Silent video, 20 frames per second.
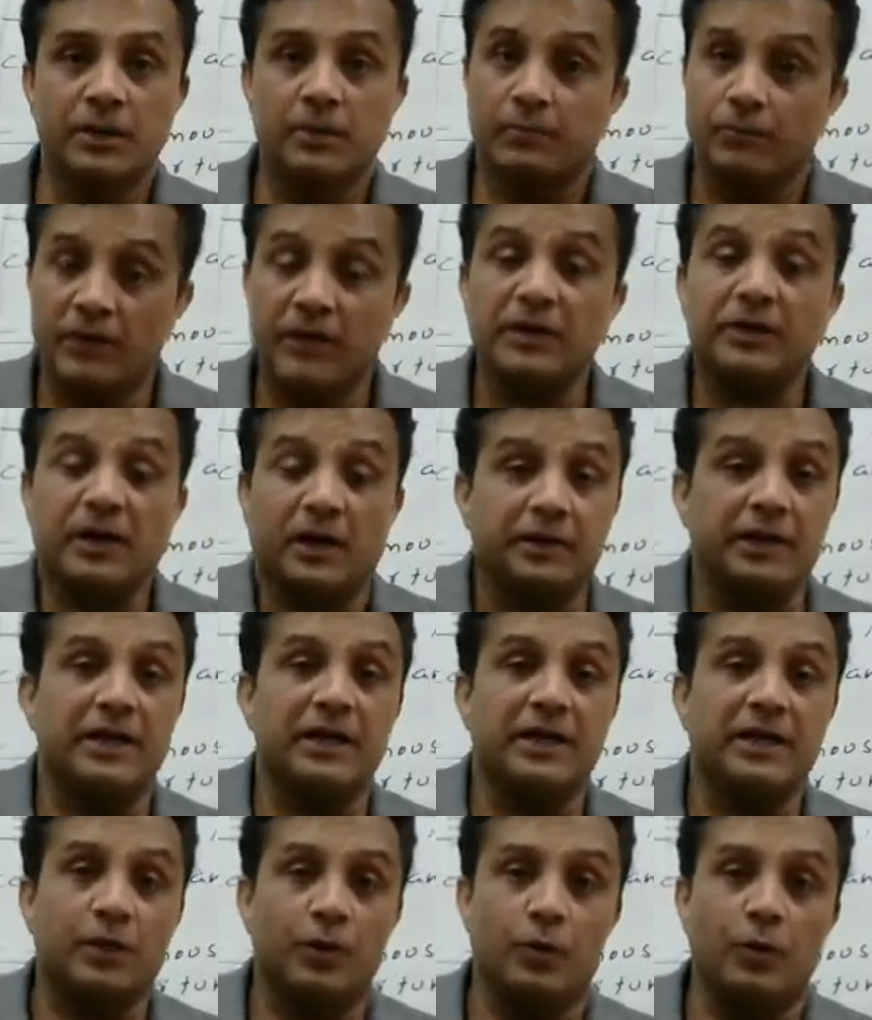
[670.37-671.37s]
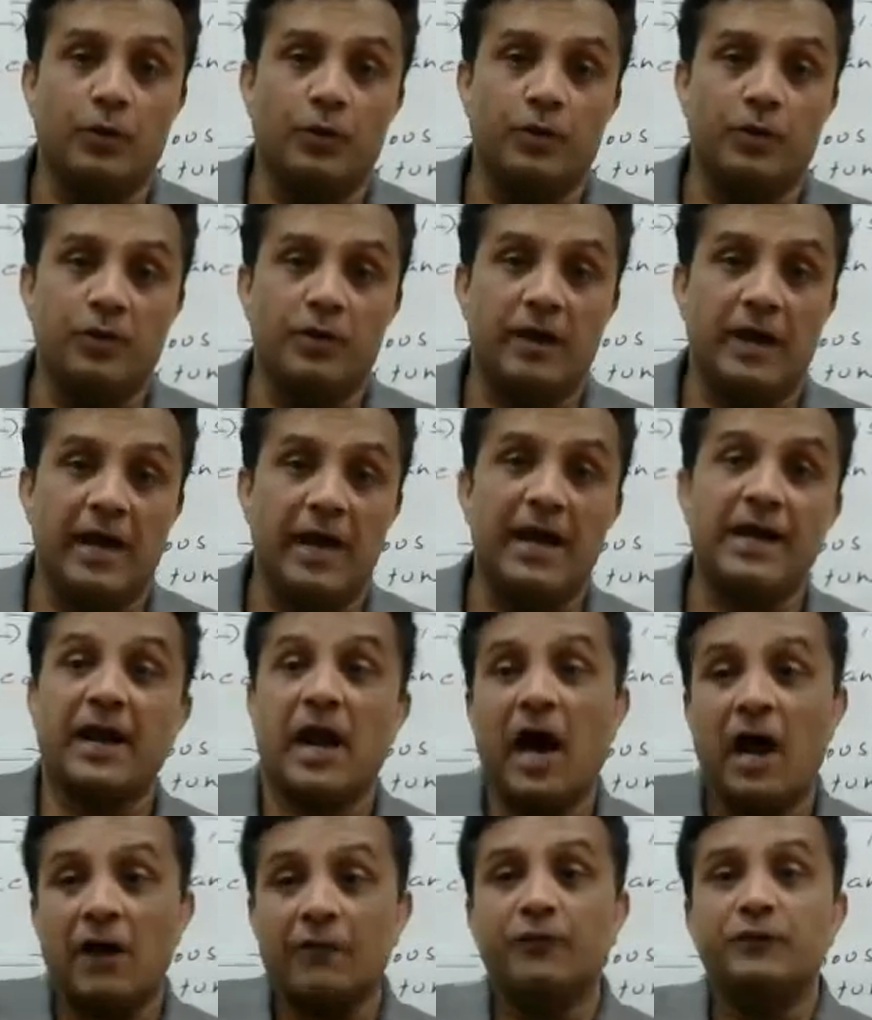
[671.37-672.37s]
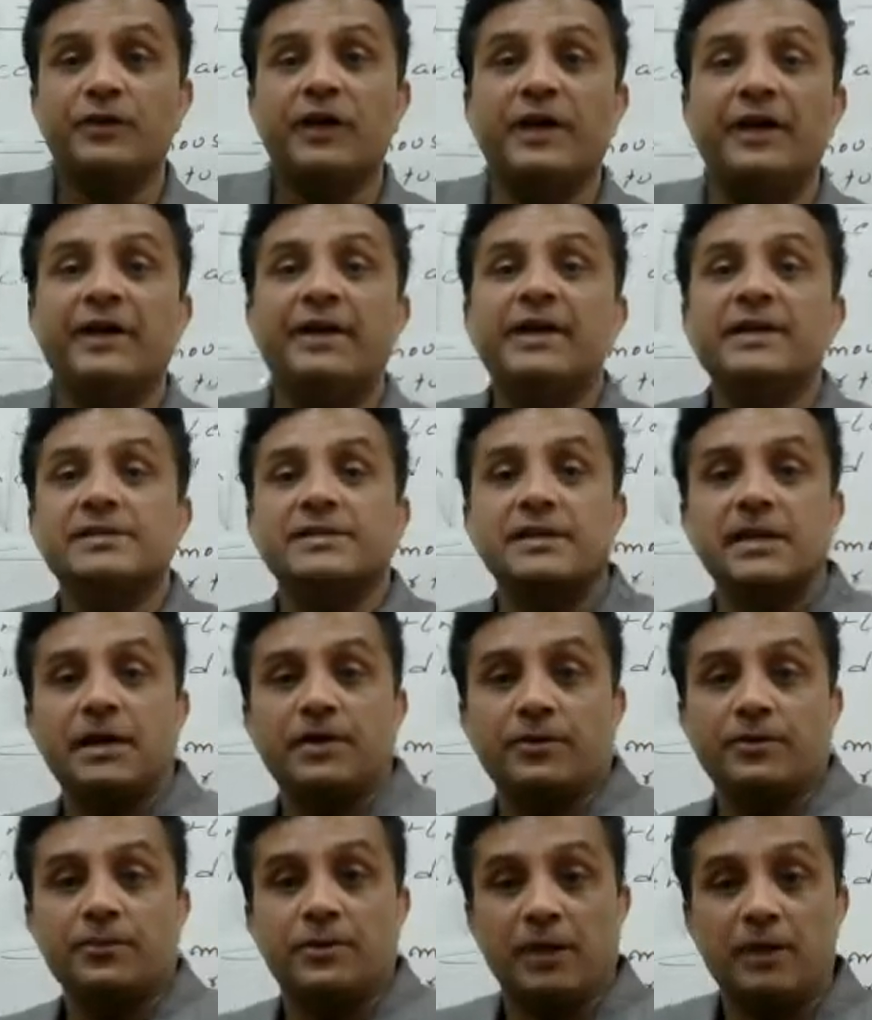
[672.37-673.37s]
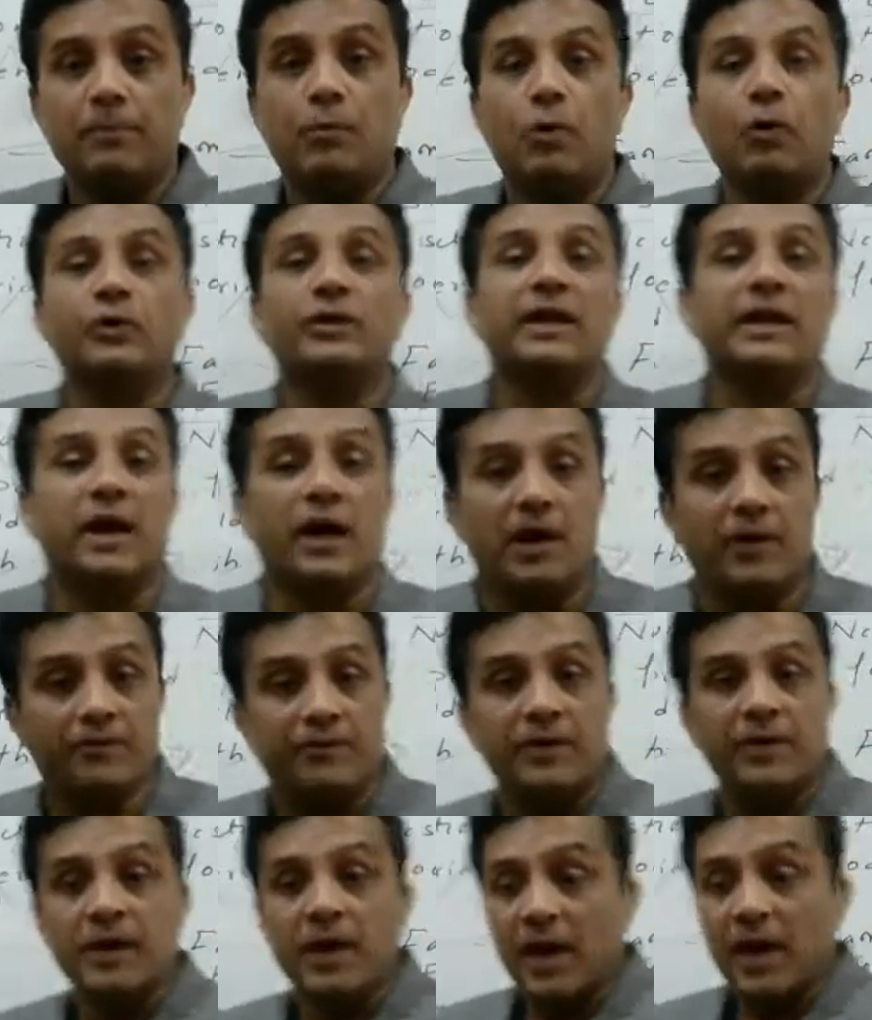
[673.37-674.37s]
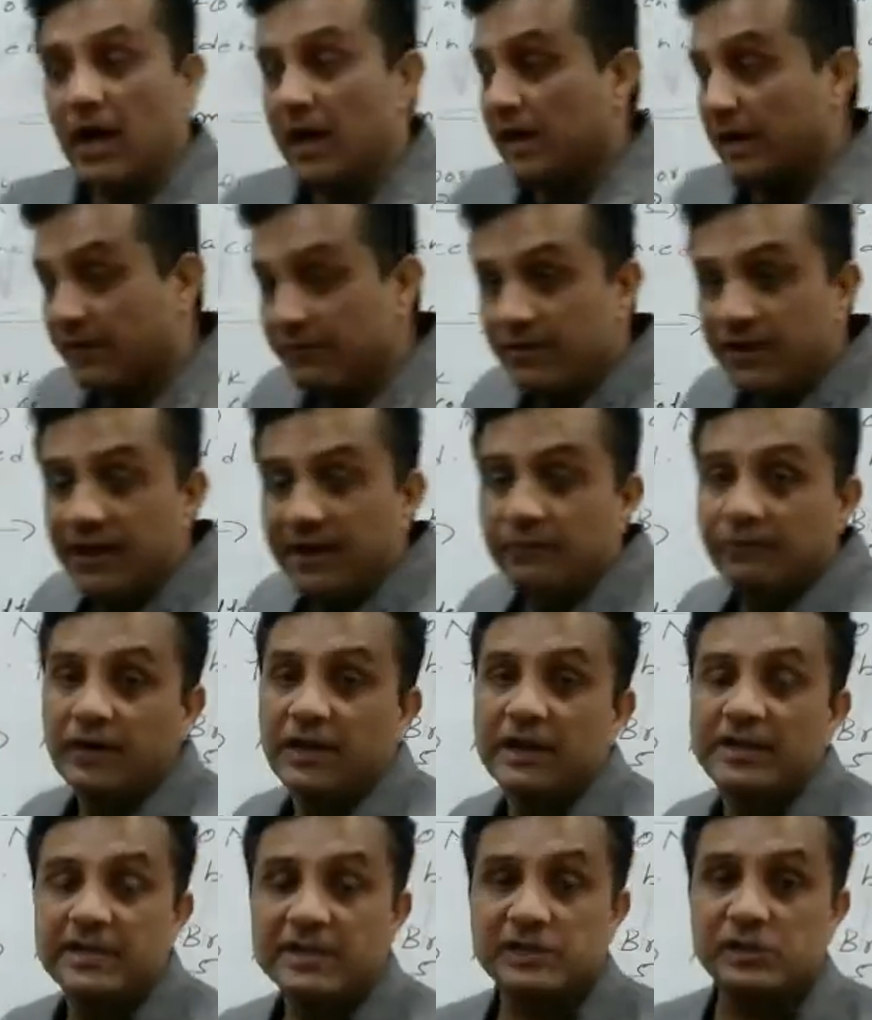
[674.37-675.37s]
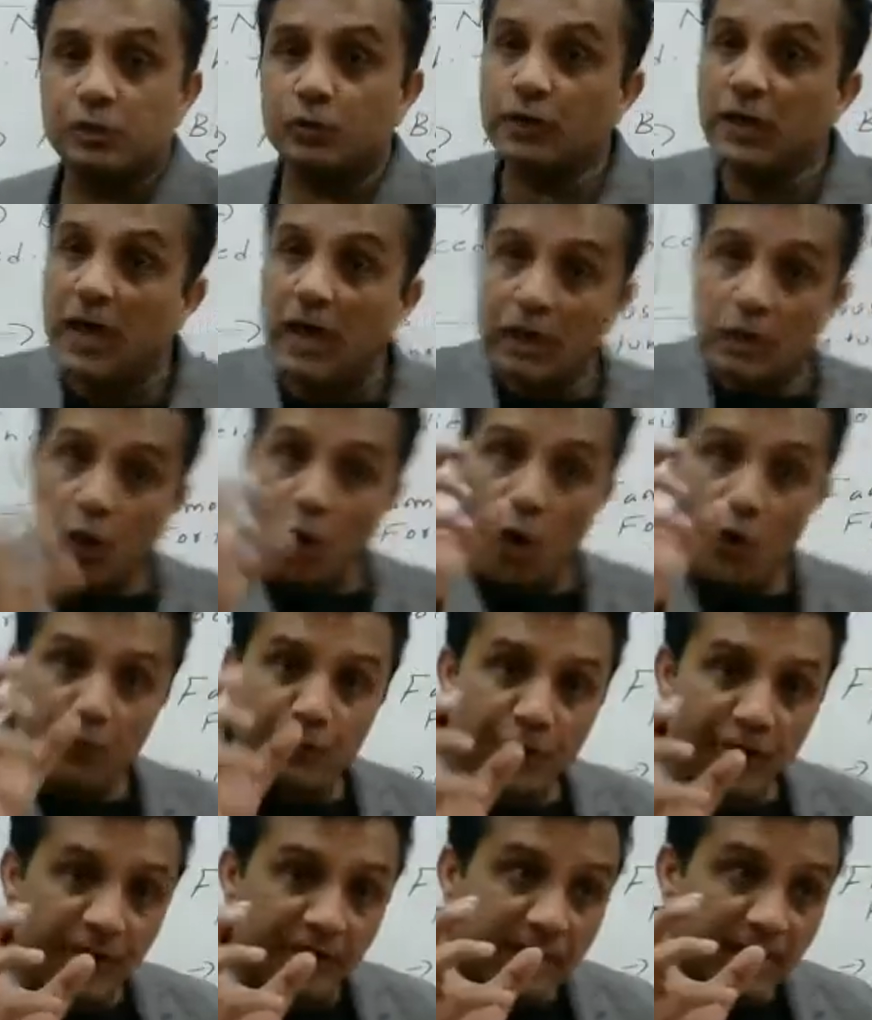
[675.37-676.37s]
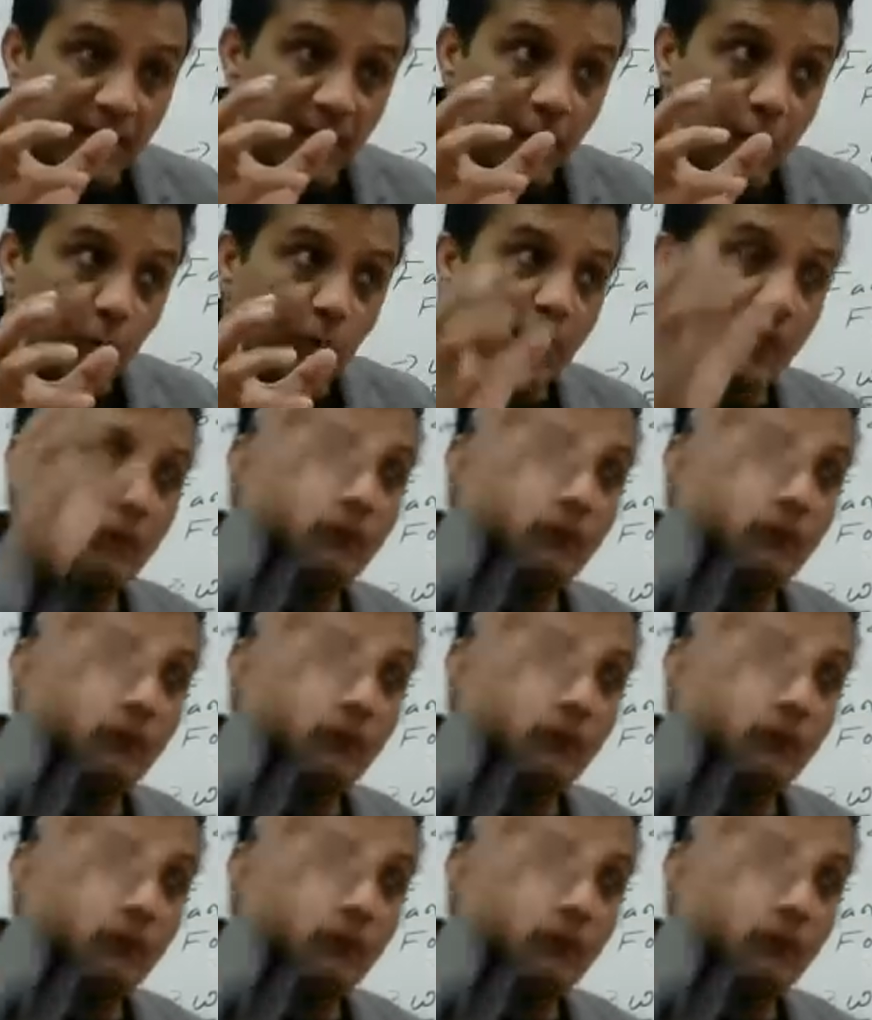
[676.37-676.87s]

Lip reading: 130 crore. And half of the Indians are, more than half, are living in villages. So they are offering, they are looking